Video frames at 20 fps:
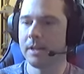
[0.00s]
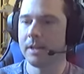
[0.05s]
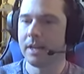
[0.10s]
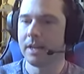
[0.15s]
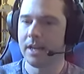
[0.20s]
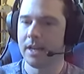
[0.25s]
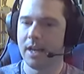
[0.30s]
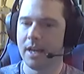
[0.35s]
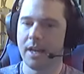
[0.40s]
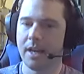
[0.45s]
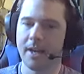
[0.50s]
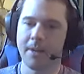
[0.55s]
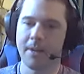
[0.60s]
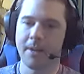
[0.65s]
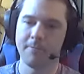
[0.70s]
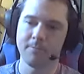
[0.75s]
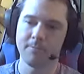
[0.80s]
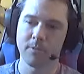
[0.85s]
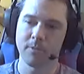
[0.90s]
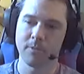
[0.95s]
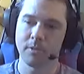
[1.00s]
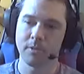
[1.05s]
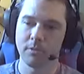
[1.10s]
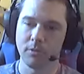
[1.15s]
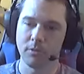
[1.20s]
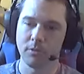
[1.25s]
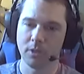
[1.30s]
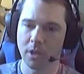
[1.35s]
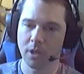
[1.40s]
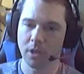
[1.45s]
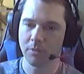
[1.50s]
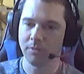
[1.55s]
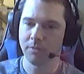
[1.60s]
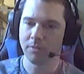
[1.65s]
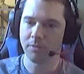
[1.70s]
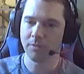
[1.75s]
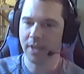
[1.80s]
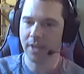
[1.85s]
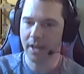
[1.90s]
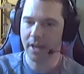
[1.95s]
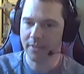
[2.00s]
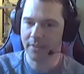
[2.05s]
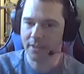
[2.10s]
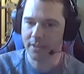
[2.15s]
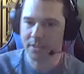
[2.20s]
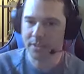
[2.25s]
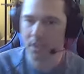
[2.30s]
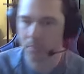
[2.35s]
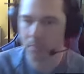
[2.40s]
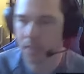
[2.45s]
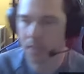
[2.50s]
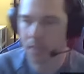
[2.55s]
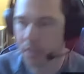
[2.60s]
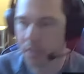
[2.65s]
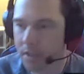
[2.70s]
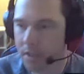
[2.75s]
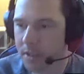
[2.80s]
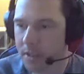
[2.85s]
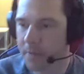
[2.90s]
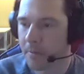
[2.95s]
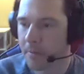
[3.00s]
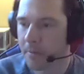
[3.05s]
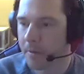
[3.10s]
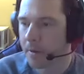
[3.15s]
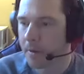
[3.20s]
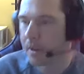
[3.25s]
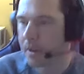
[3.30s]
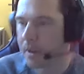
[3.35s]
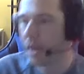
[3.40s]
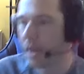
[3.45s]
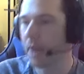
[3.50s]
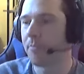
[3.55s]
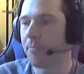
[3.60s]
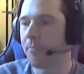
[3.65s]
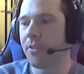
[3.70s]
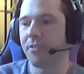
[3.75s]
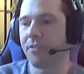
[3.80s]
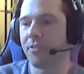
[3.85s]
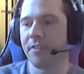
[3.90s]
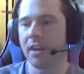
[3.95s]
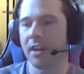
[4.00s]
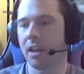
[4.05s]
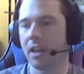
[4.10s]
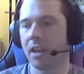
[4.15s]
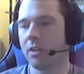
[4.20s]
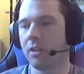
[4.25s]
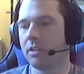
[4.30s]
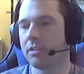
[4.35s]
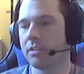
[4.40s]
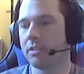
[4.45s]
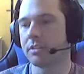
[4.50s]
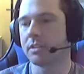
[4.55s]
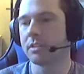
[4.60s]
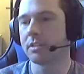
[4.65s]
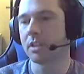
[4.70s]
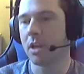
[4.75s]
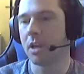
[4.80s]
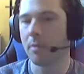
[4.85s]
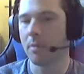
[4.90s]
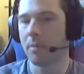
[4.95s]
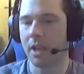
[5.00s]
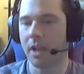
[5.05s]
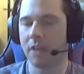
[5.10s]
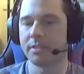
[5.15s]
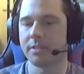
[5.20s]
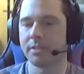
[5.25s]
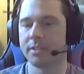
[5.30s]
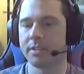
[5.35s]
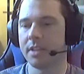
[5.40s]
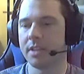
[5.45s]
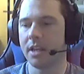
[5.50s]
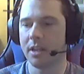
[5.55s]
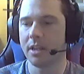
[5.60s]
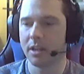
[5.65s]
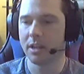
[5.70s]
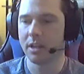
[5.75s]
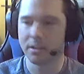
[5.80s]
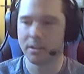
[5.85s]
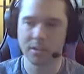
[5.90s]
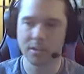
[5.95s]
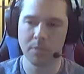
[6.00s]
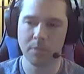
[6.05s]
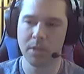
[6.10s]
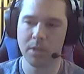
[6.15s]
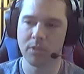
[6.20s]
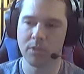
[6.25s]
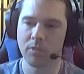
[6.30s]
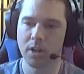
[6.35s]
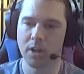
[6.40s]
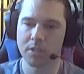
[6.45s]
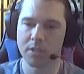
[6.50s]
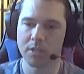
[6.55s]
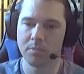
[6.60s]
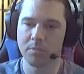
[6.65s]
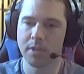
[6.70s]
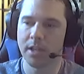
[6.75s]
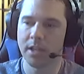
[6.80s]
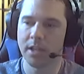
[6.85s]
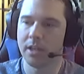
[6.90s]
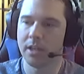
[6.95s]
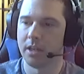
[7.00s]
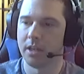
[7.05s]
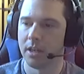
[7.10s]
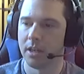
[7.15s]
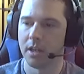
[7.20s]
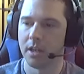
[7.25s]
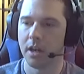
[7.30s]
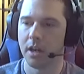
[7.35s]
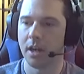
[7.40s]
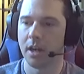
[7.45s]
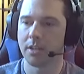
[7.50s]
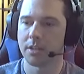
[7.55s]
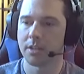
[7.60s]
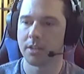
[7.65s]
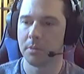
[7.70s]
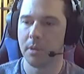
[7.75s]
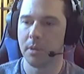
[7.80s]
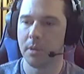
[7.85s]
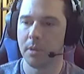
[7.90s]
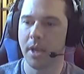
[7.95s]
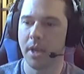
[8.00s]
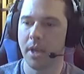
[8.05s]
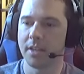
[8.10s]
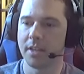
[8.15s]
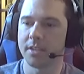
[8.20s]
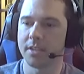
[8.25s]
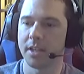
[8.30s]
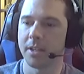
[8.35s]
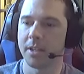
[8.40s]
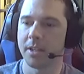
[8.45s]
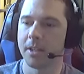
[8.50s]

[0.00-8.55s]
um, look out for that. That's going to be good. The fact that it's coming out on Stadia, it's going to be crossplay. It's going to be amazing.